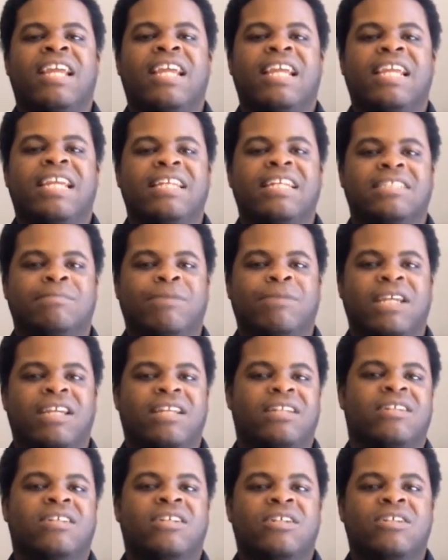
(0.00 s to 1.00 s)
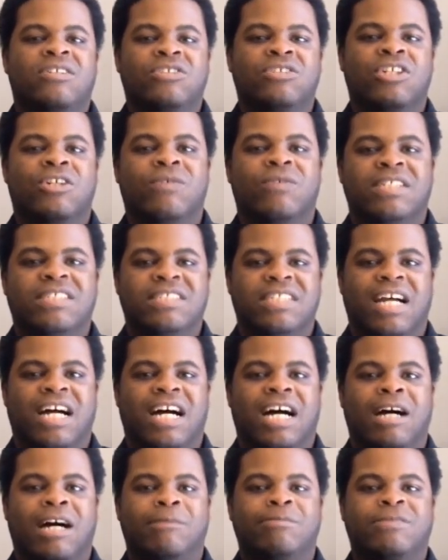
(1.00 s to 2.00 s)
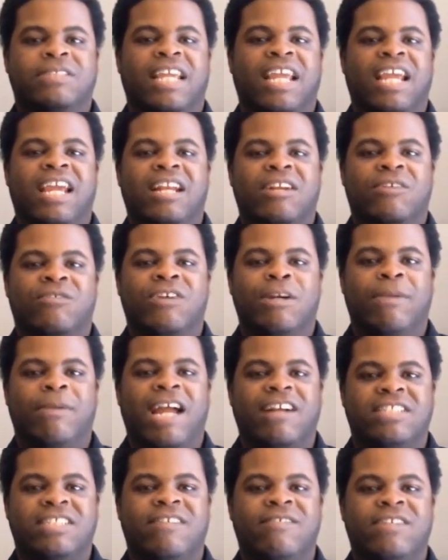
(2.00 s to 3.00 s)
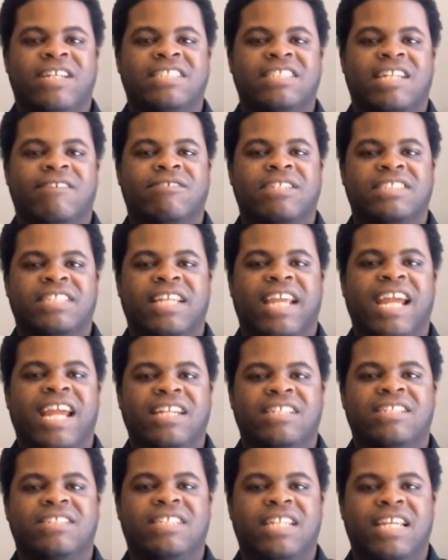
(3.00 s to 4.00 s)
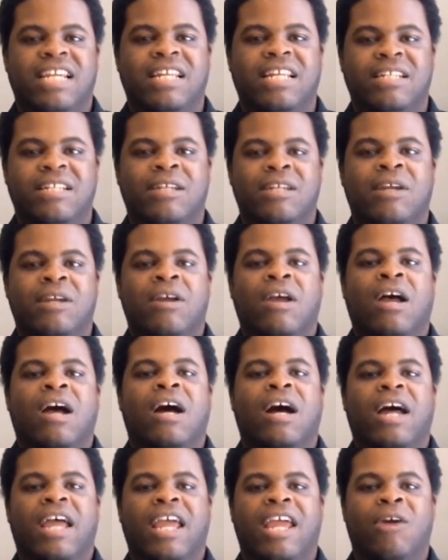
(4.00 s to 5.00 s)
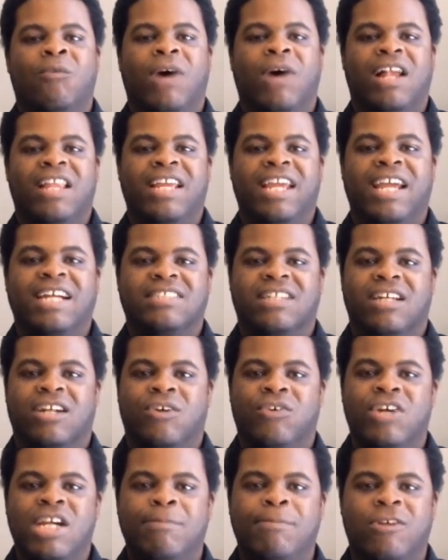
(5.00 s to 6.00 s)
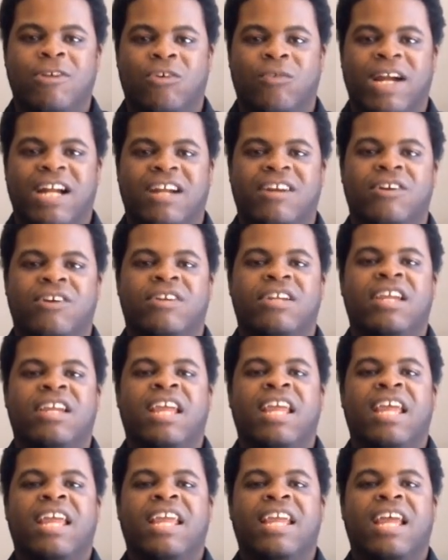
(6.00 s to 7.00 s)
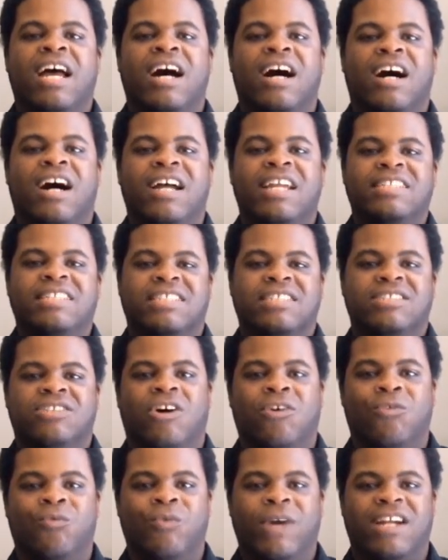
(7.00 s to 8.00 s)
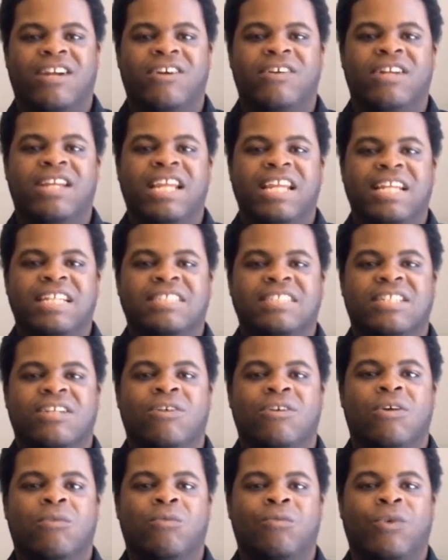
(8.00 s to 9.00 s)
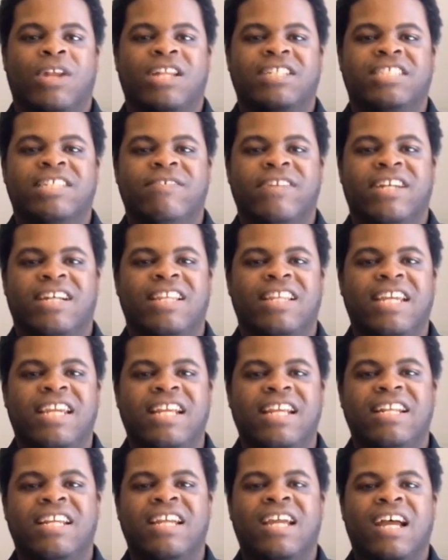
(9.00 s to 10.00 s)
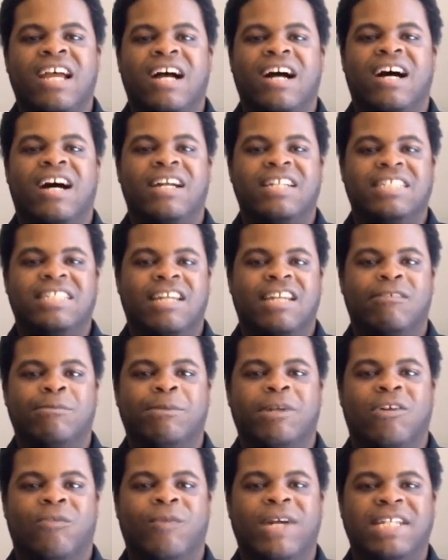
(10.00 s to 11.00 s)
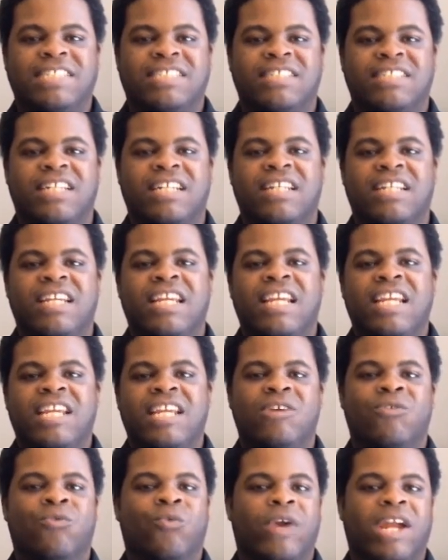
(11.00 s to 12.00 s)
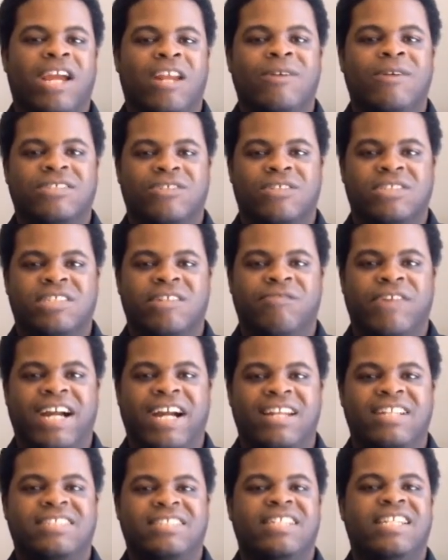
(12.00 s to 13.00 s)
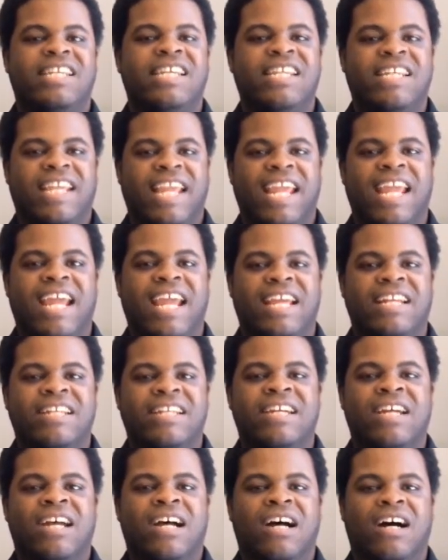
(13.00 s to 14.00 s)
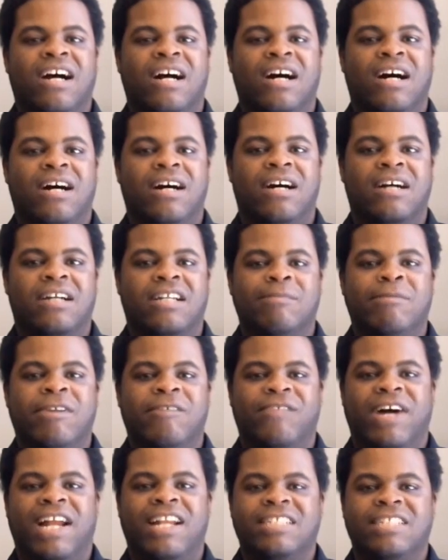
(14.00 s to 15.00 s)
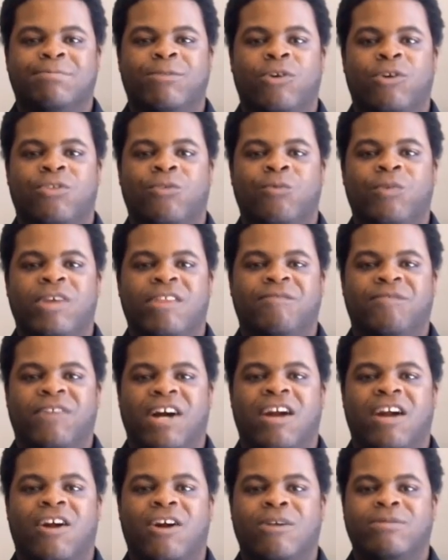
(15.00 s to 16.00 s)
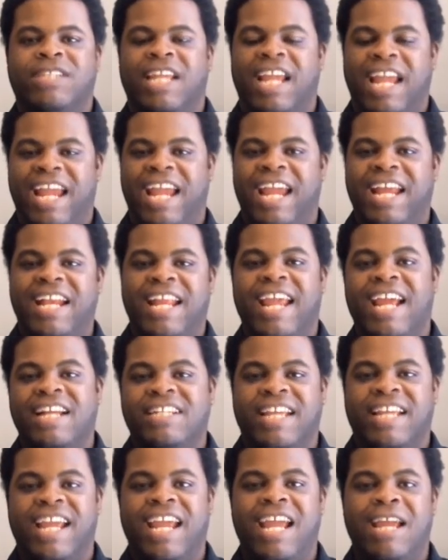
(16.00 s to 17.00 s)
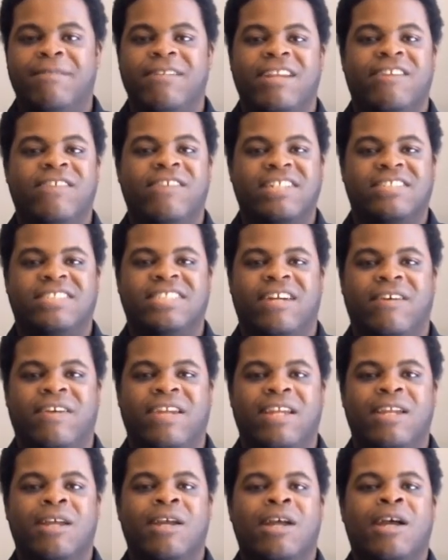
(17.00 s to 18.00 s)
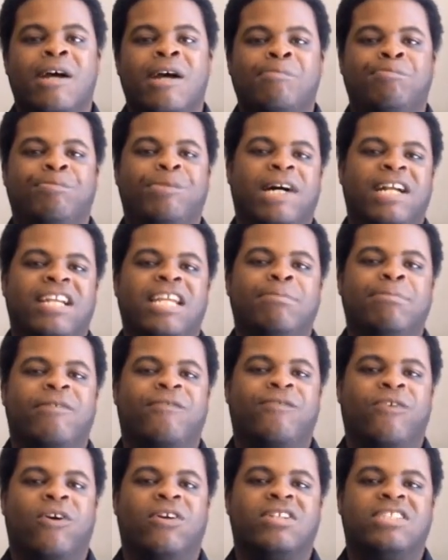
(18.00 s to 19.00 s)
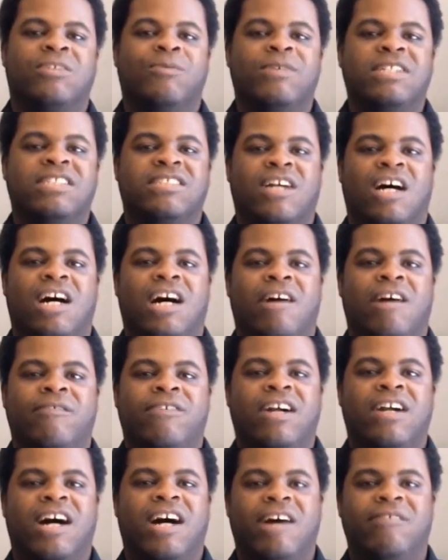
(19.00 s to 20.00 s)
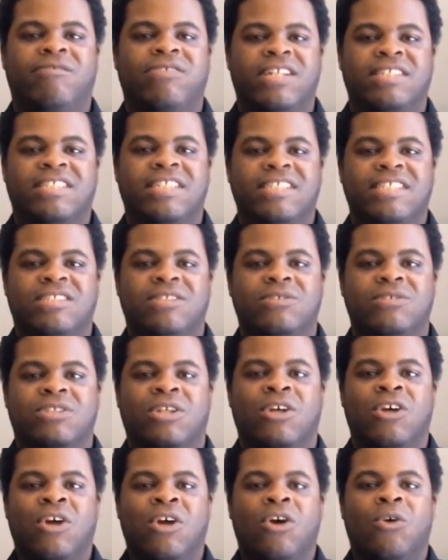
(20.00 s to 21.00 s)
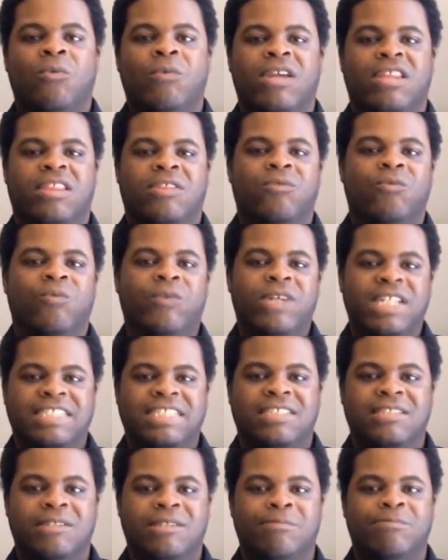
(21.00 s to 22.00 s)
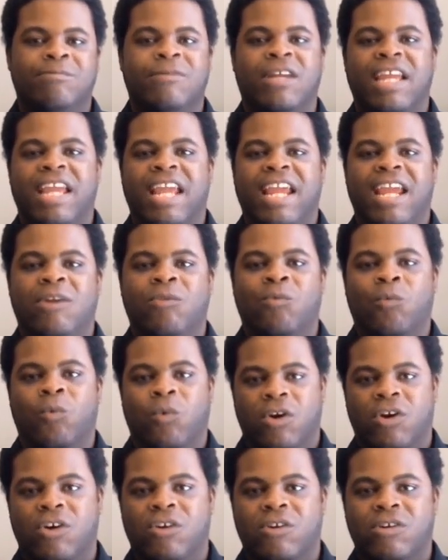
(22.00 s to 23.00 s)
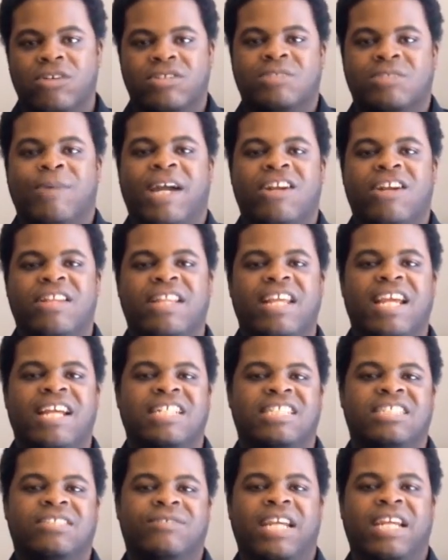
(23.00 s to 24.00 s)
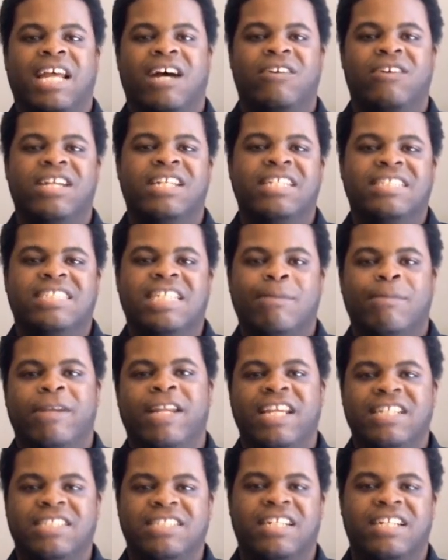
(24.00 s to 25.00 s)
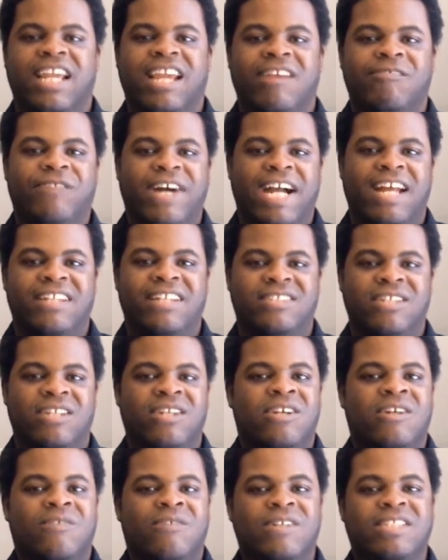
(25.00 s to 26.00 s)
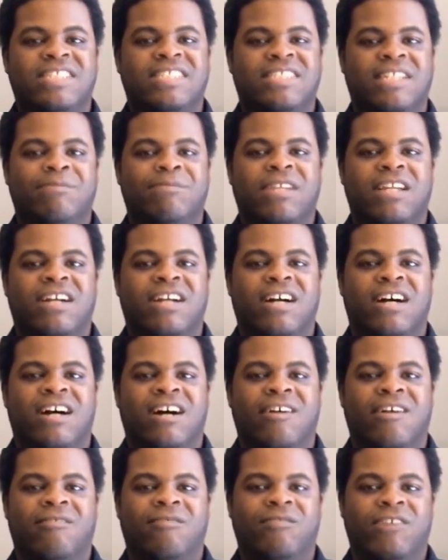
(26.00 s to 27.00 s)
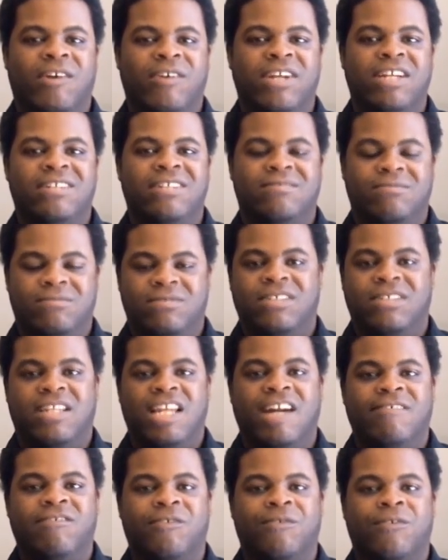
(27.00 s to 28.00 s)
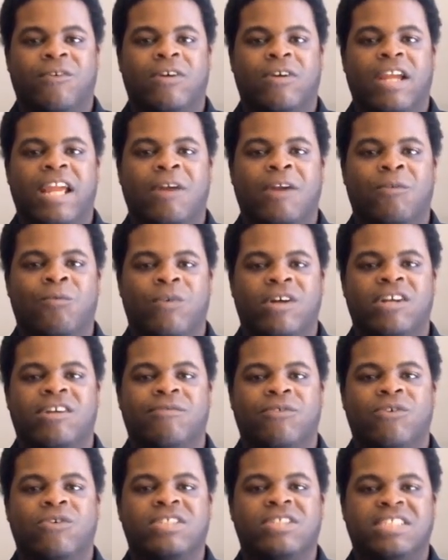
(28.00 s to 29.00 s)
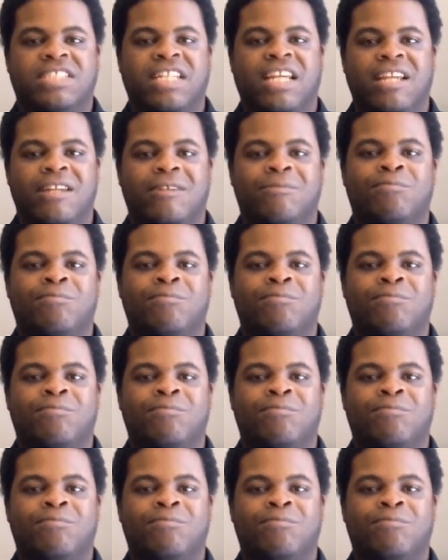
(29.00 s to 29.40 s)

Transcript: He's been doing jobs and criminal activities ever since the age of 10 and while he has a criminal record, uh, his adult record is relatively clean. Uh, he's never been arrested. He rarely resorts to violence. He can uh, commit violence both with firearms and hand to hand if necessary, but he prefers to resolve conflicts and issues with wisdom and words rather than straight out intimidation and violence, which is something uh, very clever and wonderful to see.